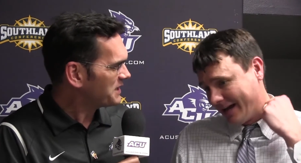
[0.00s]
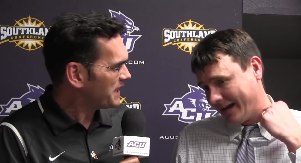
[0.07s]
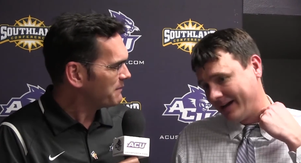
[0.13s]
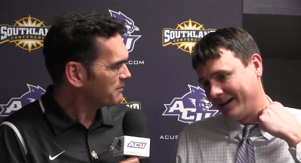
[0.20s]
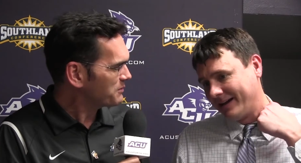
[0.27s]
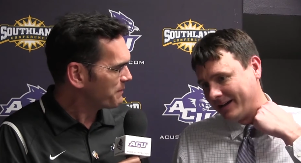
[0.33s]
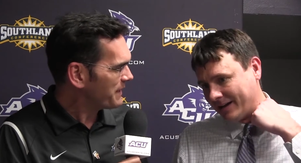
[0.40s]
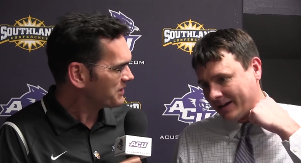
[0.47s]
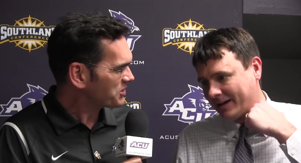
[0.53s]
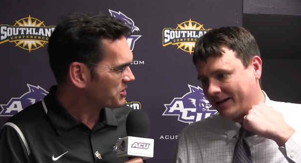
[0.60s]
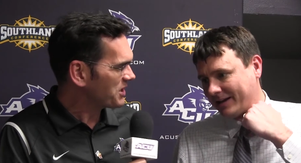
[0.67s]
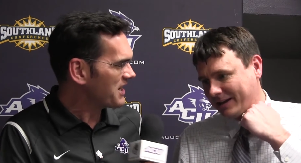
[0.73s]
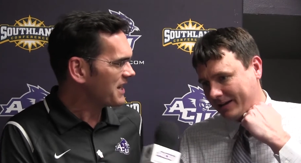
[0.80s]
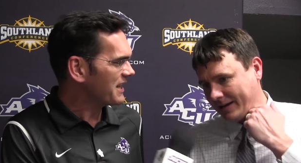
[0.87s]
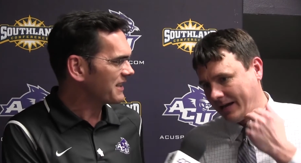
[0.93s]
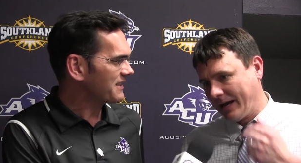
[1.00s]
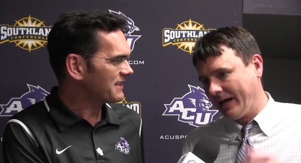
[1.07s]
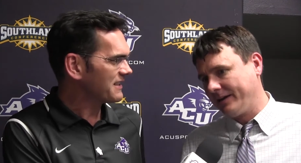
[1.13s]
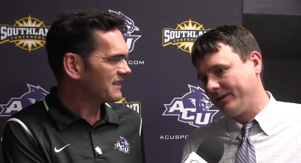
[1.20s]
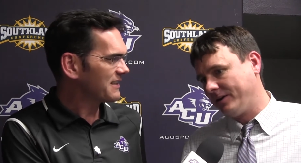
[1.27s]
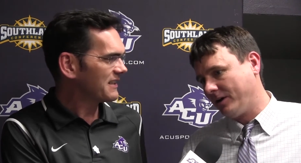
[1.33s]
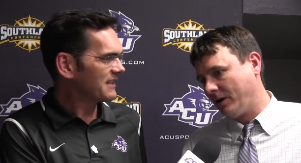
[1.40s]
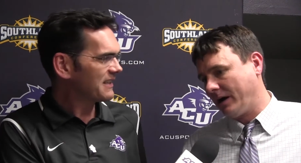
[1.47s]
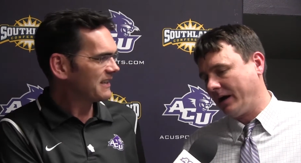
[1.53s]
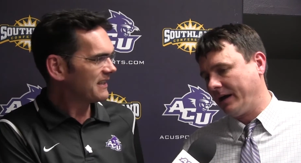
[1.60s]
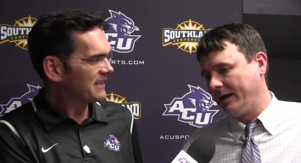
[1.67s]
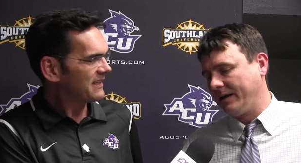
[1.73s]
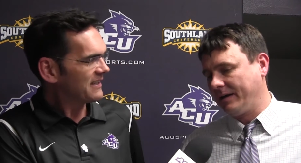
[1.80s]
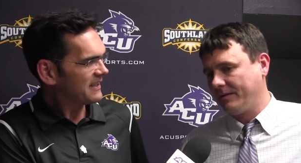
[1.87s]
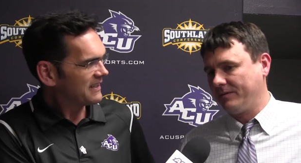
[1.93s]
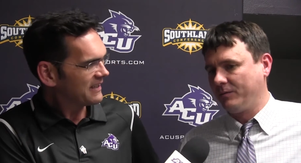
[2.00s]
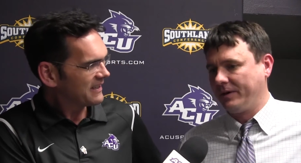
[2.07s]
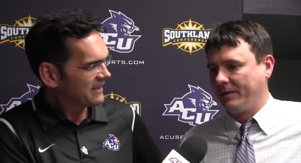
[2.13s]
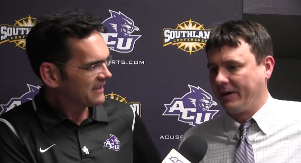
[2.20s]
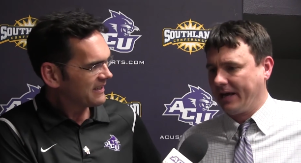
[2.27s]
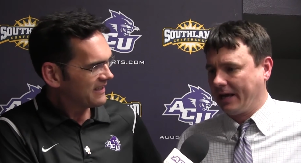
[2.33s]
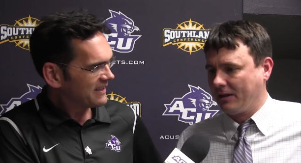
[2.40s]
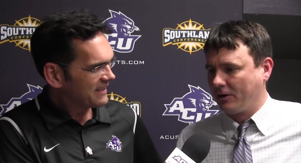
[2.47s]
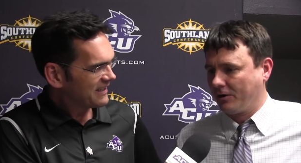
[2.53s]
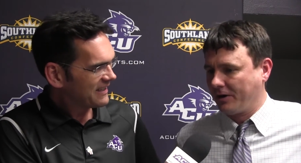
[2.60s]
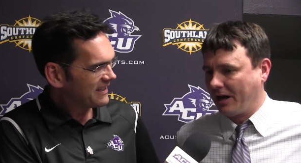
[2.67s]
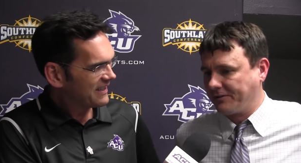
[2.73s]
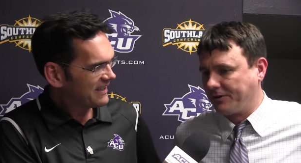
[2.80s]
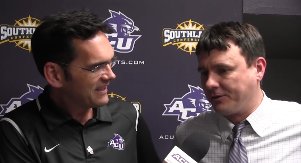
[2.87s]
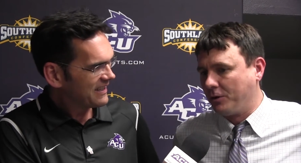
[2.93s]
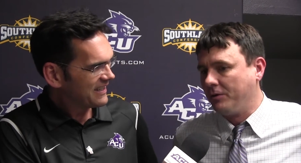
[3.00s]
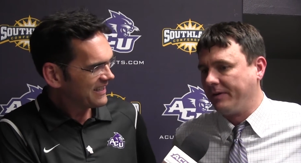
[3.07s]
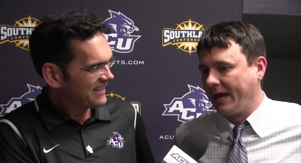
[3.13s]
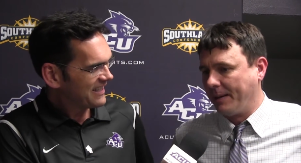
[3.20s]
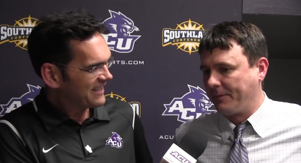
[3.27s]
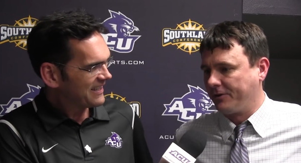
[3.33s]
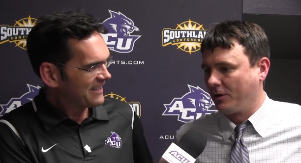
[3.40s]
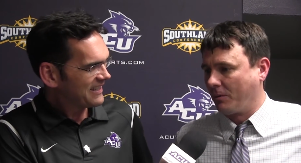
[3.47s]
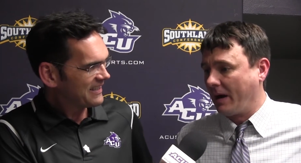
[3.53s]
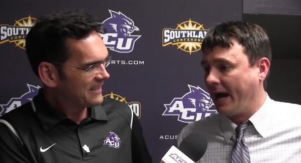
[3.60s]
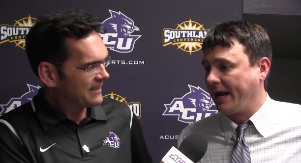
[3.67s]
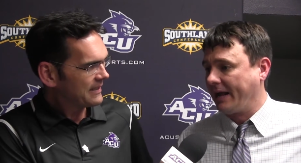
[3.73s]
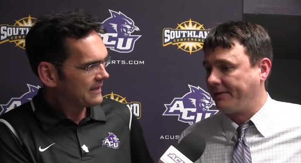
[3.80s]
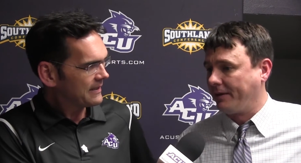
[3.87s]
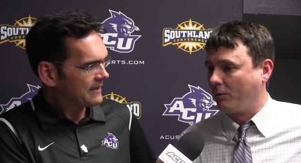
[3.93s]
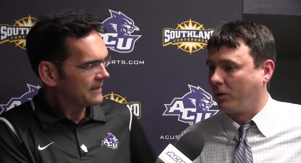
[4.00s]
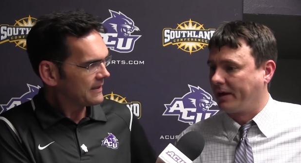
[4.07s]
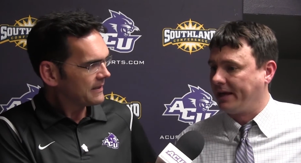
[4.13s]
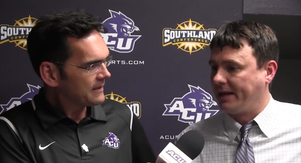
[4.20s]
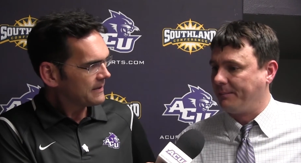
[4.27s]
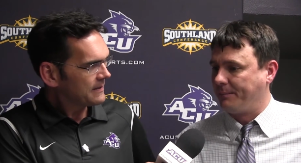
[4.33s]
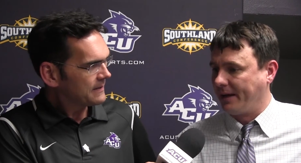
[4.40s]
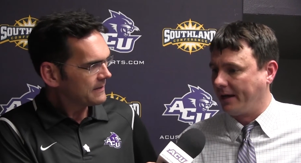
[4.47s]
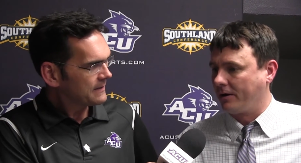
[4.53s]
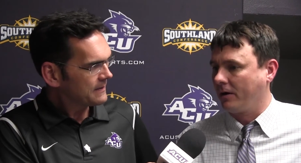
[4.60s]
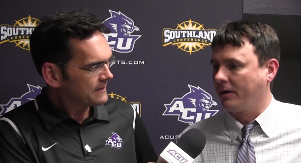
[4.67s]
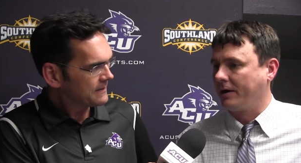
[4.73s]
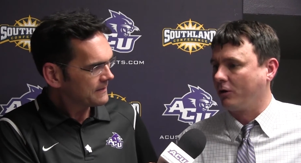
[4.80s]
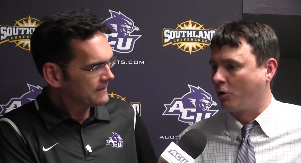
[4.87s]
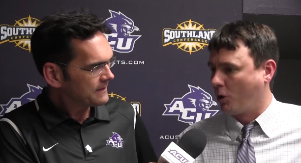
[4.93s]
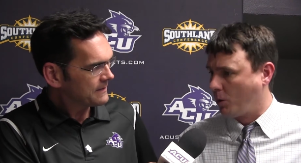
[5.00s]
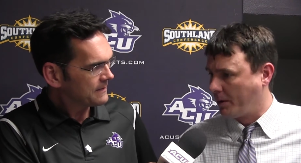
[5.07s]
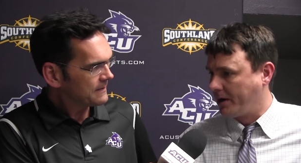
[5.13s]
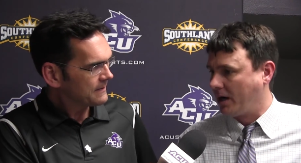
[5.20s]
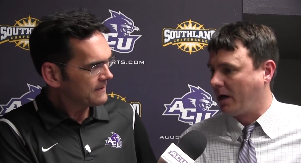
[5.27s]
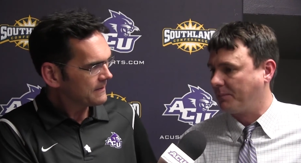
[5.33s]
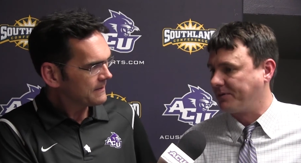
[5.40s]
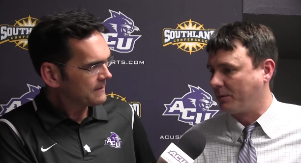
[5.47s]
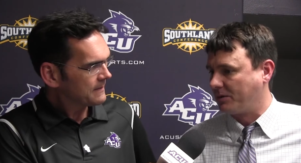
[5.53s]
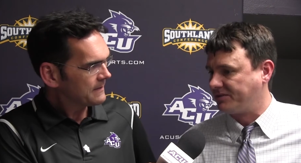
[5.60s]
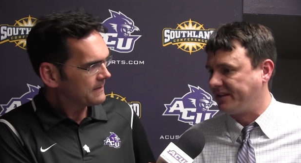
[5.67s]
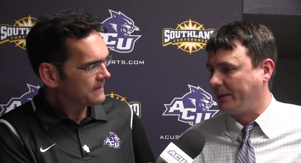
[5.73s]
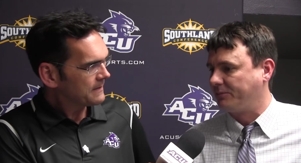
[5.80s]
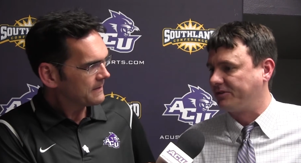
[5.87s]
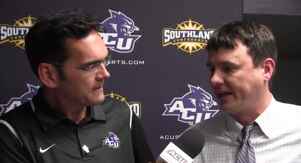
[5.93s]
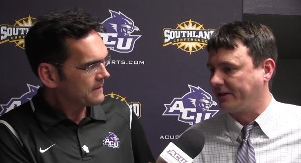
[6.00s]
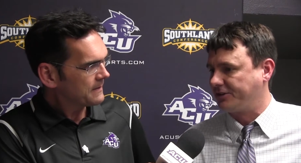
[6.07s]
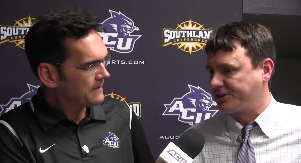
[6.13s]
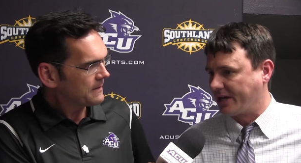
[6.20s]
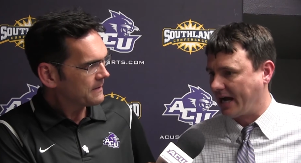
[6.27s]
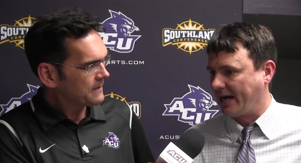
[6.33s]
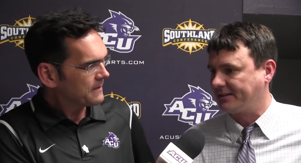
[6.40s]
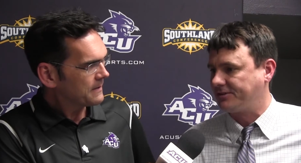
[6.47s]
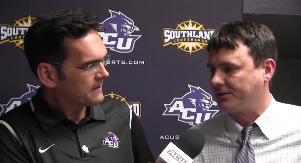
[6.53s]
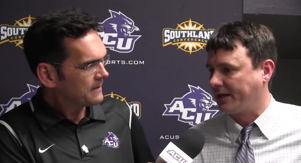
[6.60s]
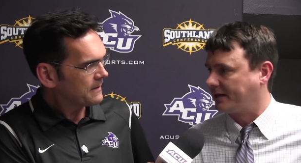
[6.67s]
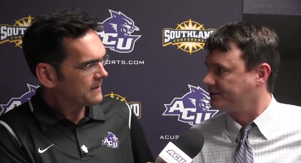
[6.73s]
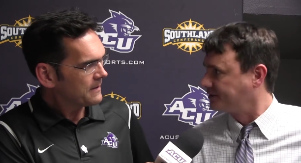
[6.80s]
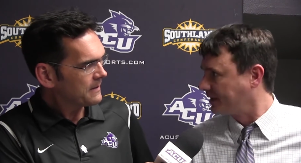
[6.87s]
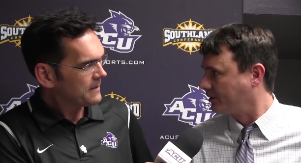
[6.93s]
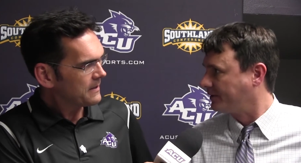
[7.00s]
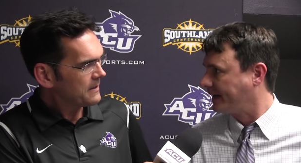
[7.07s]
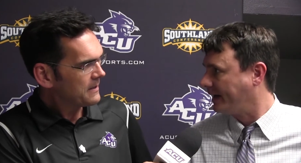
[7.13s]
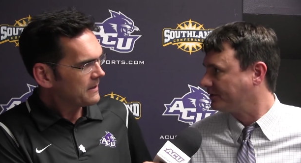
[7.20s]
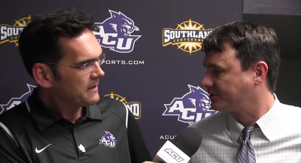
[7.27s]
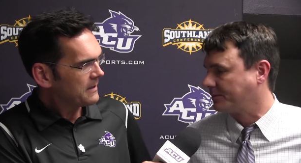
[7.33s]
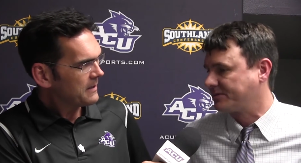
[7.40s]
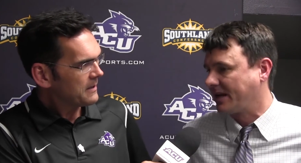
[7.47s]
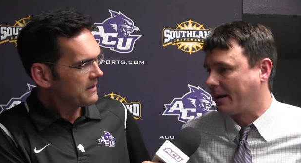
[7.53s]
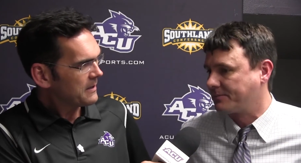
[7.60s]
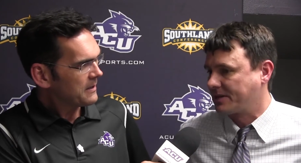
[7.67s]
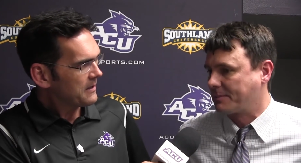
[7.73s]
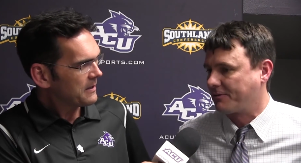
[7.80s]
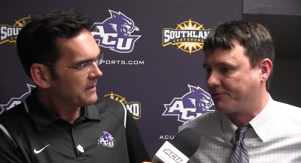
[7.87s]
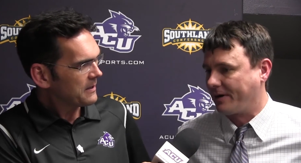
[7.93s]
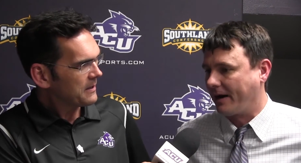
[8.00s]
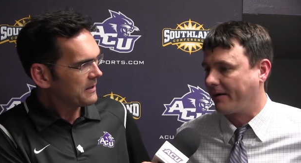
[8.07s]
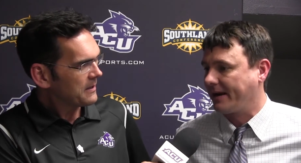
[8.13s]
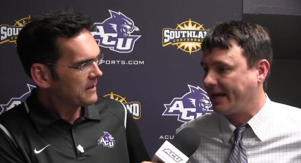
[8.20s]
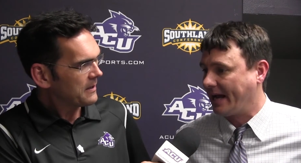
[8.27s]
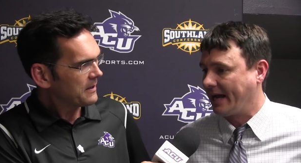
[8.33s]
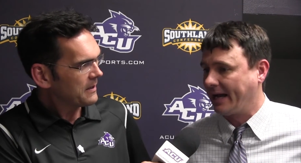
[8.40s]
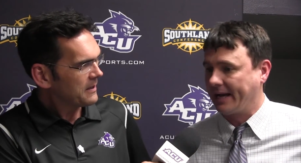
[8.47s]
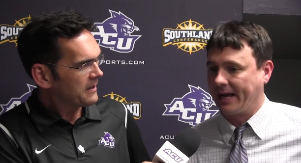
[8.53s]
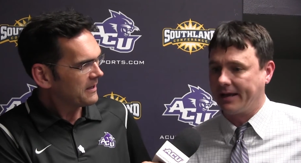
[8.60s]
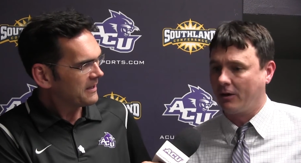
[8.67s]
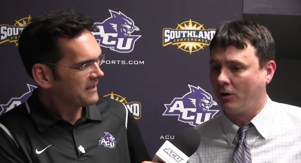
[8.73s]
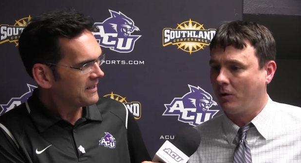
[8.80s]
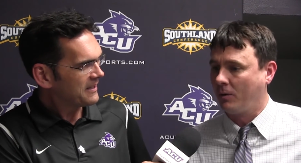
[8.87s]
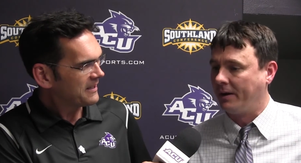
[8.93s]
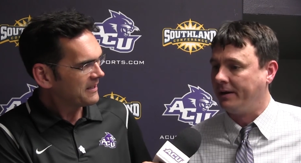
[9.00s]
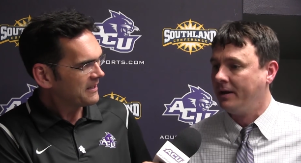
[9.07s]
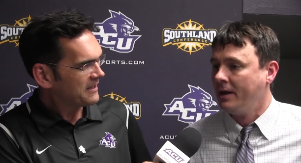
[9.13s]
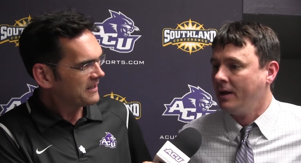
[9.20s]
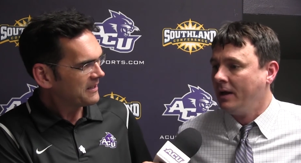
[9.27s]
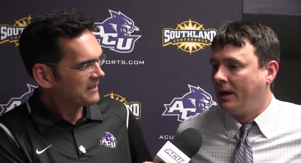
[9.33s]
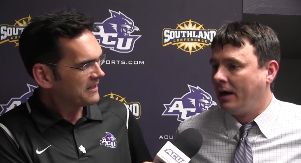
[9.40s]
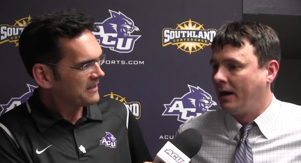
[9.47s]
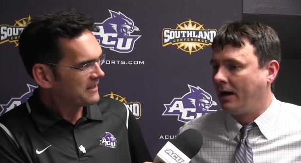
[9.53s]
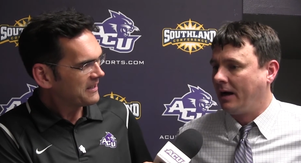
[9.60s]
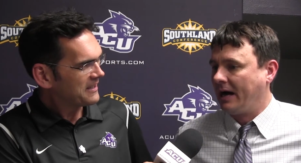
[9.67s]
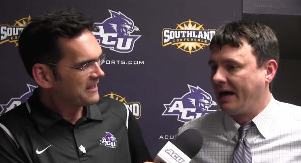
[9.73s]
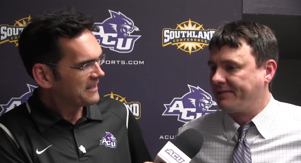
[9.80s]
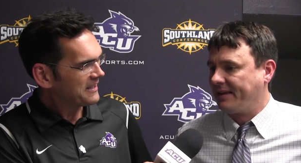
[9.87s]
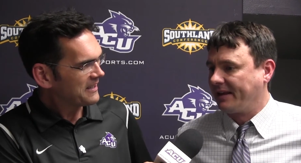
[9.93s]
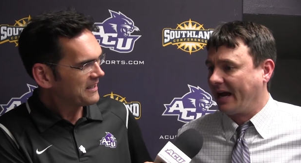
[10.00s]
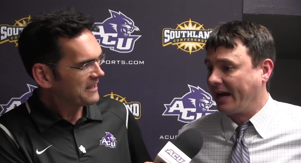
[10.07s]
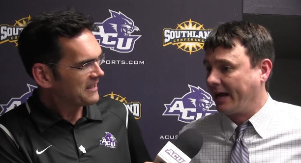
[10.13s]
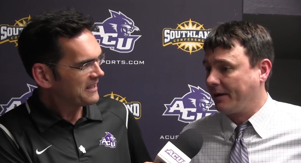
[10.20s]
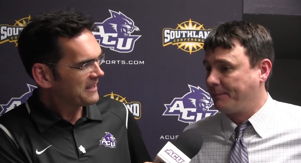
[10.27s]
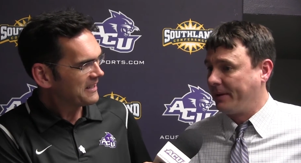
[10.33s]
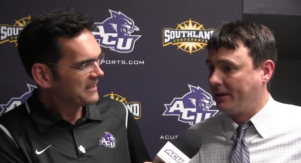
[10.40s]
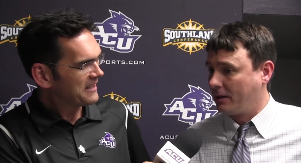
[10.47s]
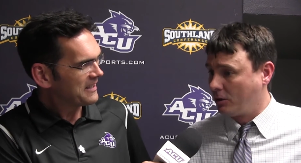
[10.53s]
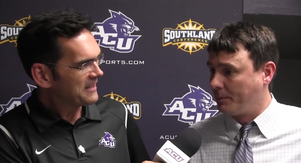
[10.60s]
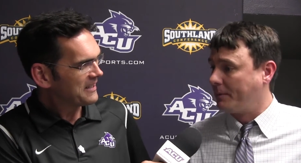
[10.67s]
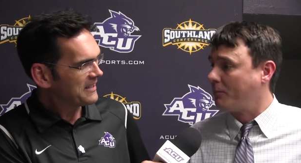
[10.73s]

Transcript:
Speaker 1: team's best shot. Yeah, you know, uh, we, we got to learn not to do that. But you're right. I think we're getting better and growing up that when teams take shots, you got to settle down. Sometimes I'm a fiery guy and I go and uh, I think I got to be a little